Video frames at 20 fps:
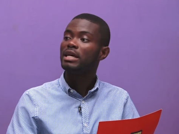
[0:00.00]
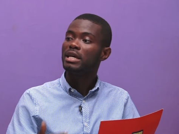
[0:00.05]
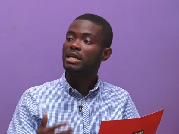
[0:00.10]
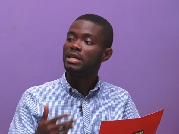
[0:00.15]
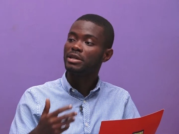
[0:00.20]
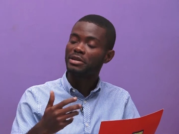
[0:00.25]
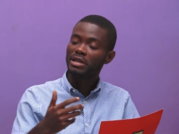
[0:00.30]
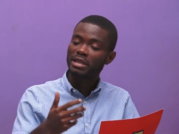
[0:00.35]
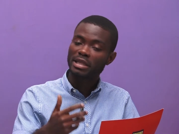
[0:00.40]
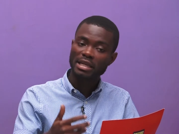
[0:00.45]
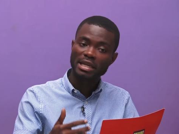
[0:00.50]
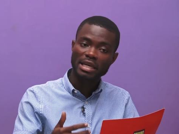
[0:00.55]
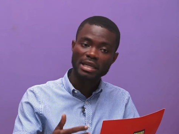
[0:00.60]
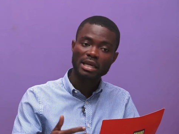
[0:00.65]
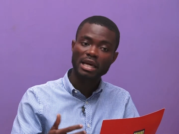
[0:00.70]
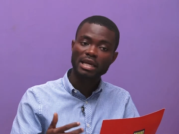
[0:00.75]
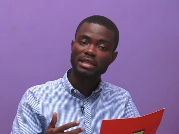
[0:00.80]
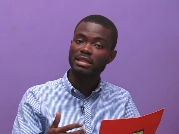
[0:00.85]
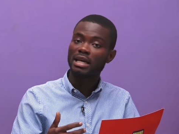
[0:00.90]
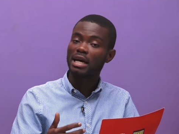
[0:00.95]
He
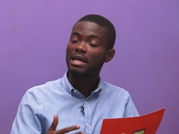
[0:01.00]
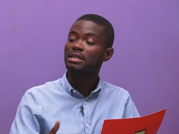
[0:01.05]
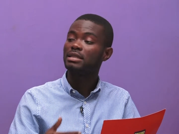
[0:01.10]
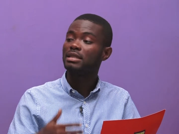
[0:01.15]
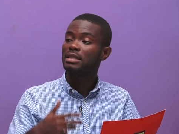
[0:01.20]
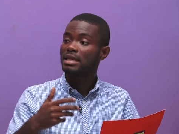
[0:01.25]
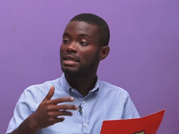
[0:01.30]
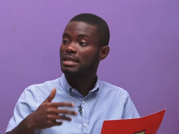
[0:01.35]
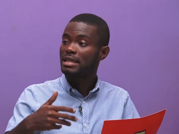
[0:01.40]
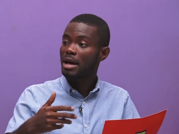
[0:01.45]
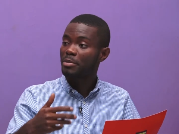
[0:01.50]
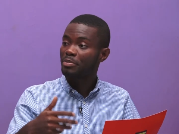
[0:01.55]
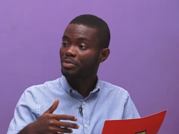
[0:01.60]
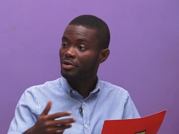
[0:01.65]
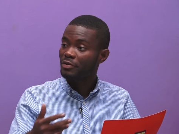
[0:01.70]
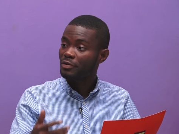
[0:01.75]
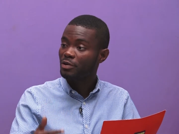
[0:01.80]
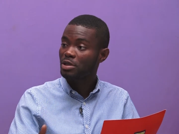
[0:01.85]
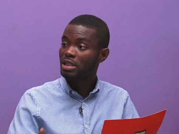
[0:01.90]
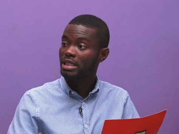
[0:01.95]
created a chance in their
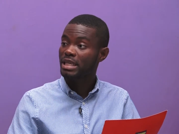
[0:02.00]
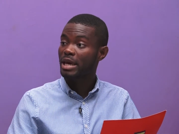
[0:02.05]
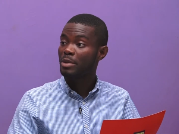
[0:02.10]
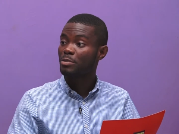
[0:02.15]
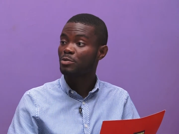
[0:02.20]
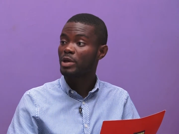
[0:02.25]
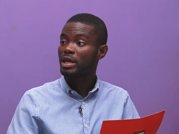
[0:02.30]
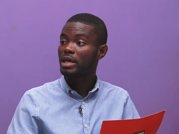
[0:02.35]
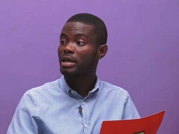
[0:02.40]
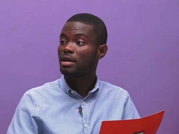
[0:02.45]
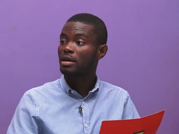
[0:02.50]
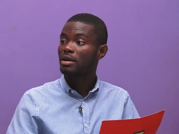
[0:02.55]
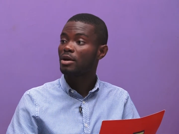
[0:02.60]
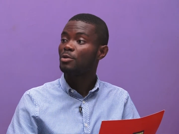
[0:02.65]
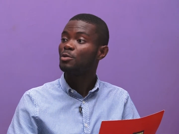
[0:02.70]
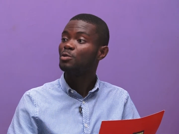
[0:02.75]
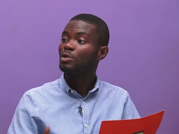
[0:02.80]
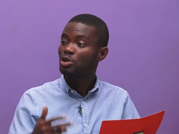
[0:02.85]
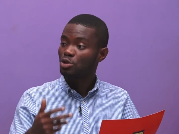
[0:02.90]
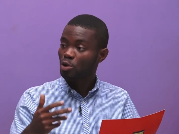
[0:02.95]
previous game week,
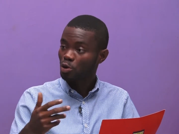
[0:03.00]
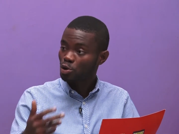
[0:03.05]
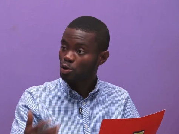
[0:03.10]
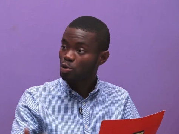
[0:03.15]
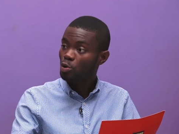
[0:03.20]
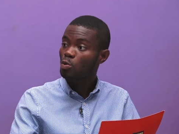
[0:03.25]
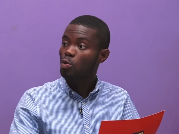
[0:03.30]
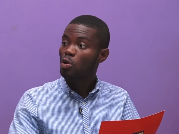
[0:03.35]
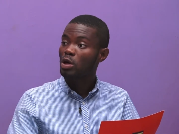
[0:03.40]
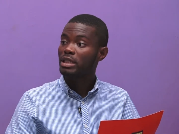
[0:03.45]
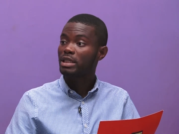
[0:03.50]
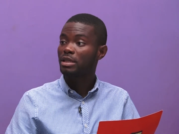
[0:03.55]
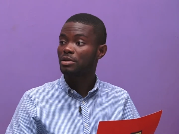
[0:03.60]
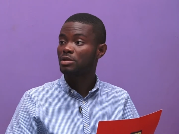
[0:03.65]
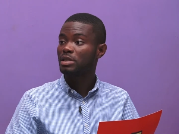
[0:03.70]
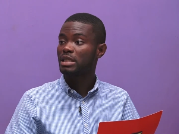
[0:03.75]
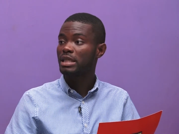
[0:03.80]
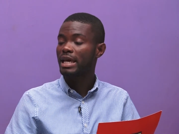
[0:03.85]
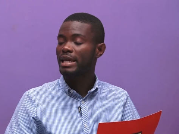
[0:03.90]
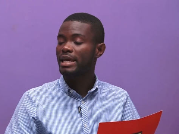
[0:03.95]
which also won
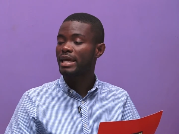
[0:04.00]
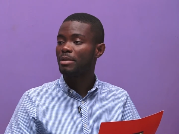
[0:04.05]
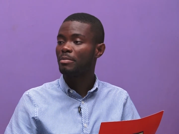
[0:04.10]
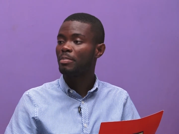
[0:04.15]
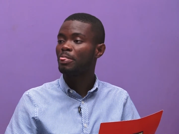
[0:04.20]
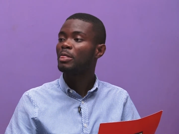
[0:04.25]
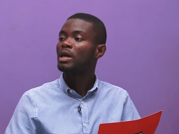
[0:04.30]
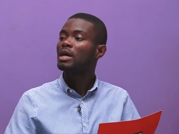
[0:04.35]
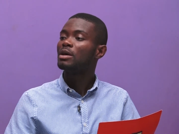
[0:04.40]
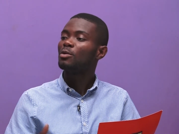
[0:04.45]
Chelsea the game.